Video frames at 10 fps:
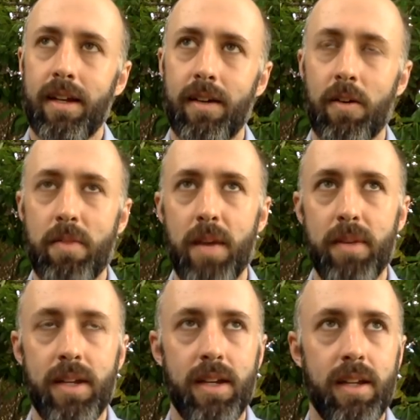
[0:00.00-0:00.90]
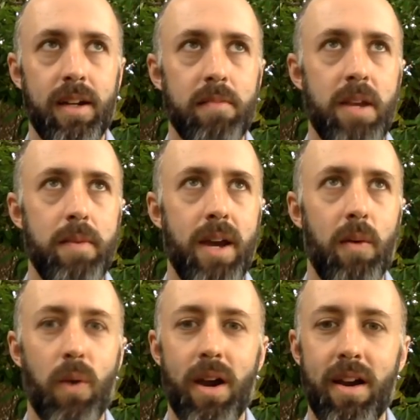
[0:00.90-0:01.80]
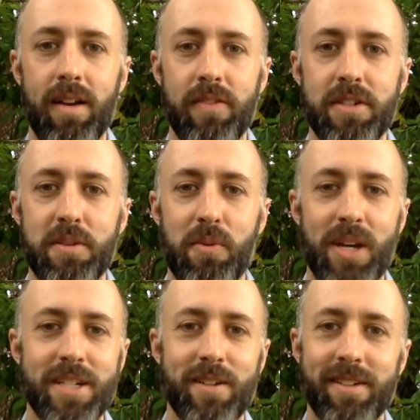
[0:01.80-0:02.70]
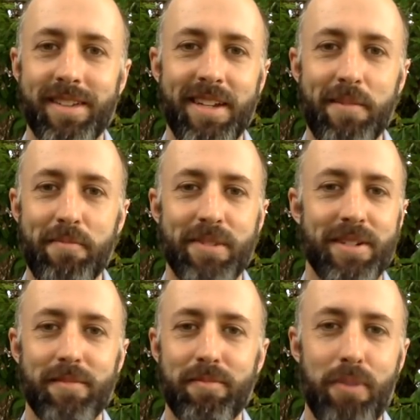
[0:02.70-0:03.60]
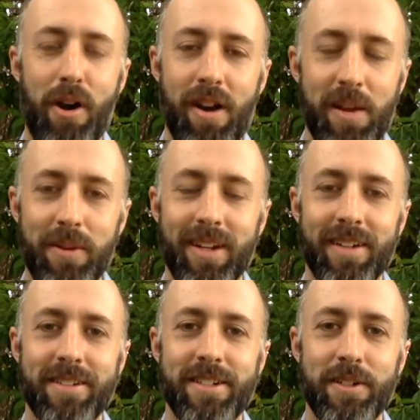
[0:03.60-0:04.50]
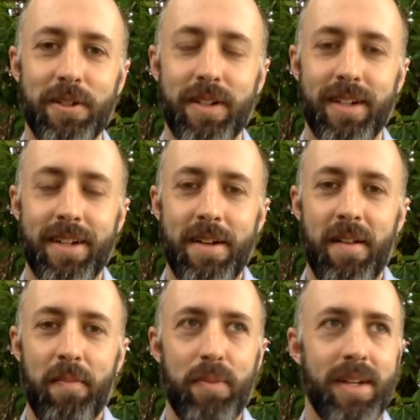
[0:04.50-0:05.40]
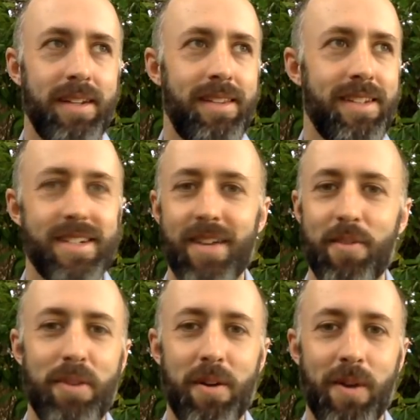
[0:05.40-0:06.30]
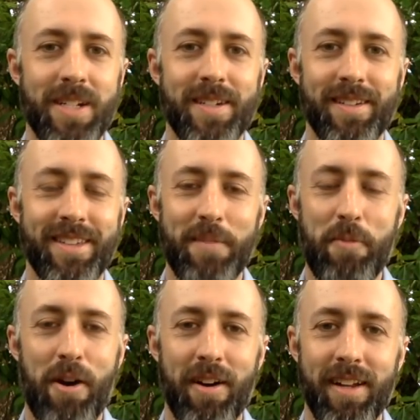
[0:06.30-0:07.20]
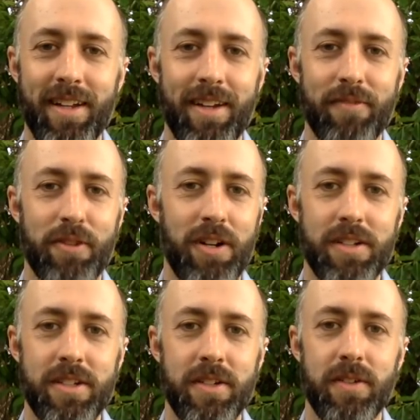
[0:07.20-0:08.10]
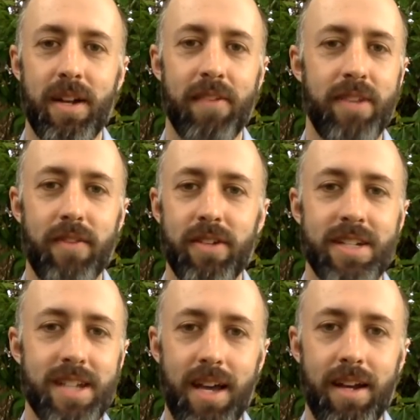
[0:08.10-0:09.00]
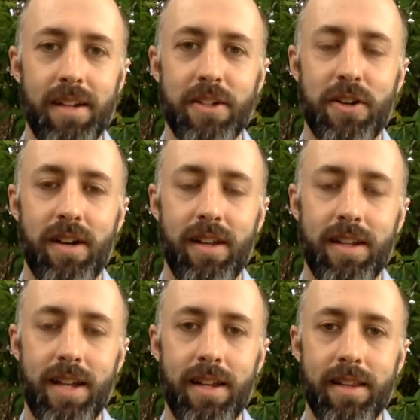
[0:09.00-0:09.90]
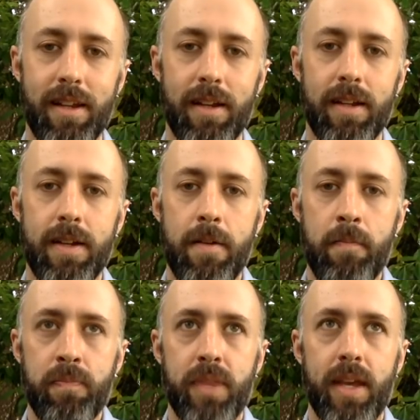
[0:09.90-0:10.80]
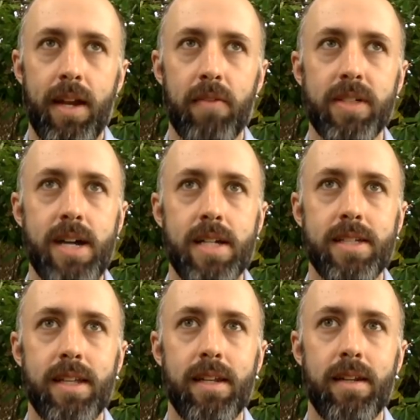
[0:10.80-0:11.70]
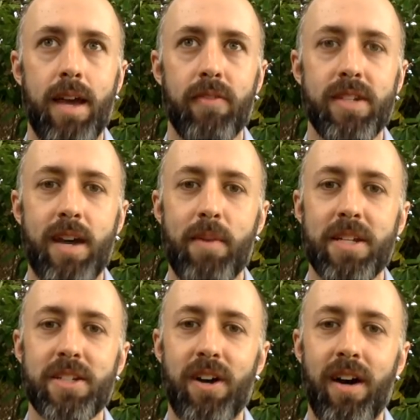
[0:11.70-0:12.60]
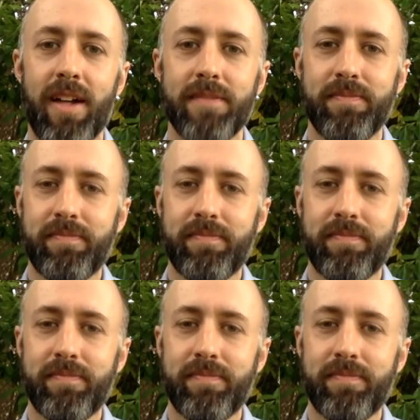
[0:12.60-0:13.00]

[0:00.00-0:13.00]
or maybe I'll wear it if there's a Western-themed party we go to. But there's never been a Western-themed party I've gone to, and I've never decided to turn it into anything. And I realized that every time I saw it,